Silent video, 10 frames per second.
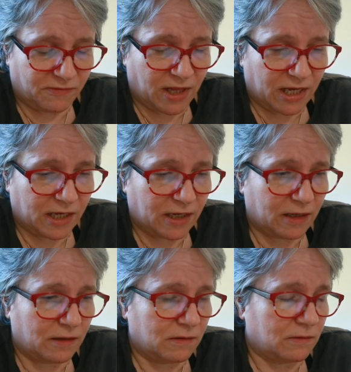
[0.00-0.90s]
flagging
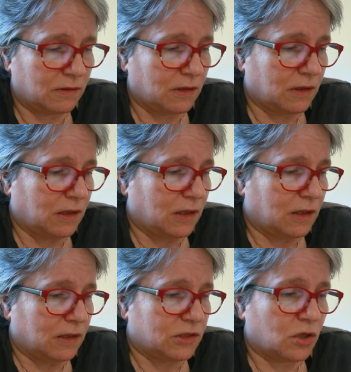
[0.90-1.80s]
it,
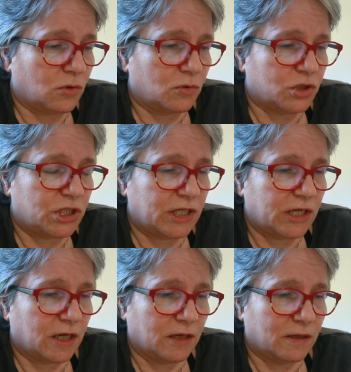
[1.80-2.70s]
so
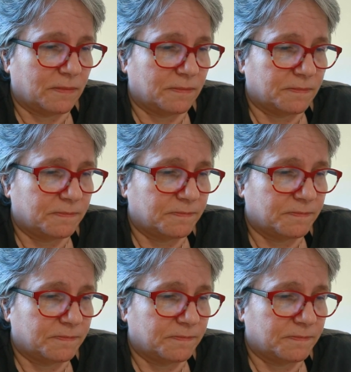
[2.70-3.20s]
she um,